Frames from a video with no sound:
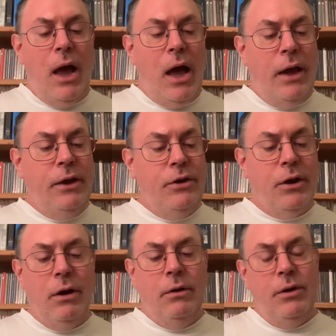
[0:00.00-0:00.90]
Here you
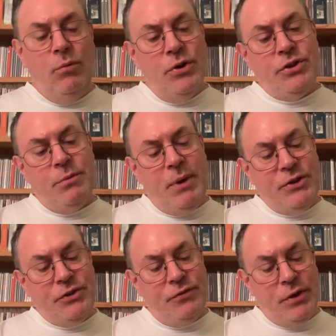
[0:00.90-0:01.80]
go. It was the
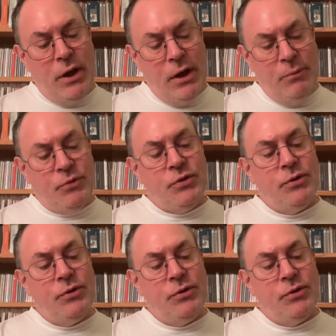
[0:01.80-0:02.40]
best of times.